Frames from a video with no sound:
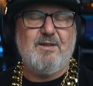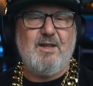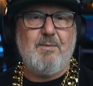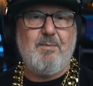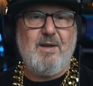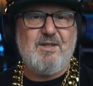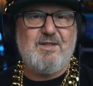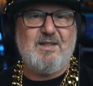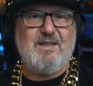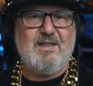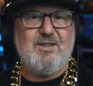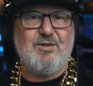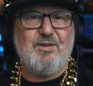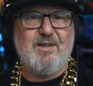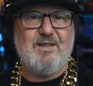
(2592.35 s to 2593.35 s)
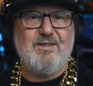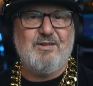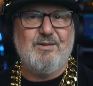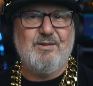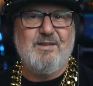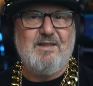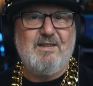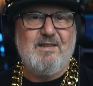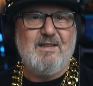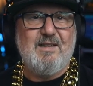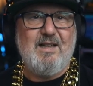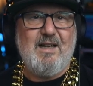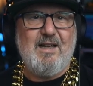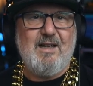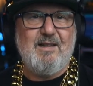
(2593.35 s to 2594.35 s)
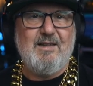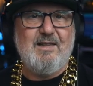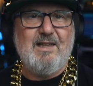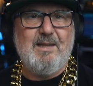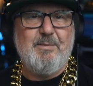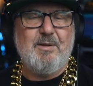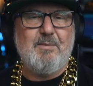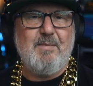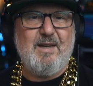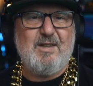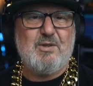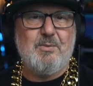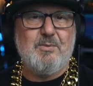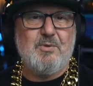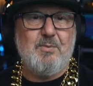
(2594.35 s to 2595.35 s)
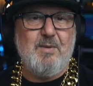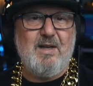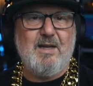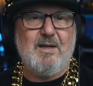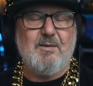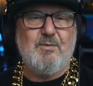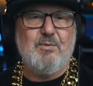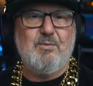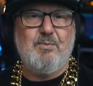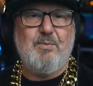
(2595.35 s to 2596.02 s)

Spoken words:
They're basically trying to limit maximum demand